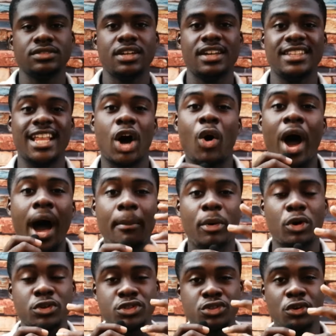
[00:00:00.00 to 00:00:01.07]
Now, app
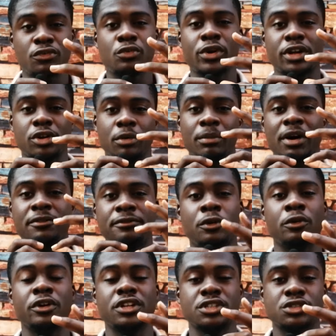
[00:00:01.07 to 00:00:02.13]
or software number
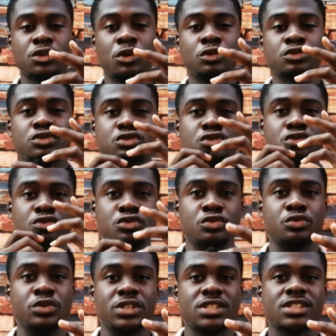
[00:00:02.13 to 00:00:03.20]
4 is called
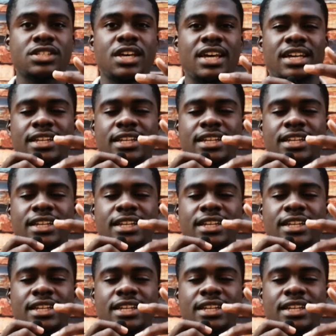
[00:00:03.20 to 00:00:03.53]
Todoist.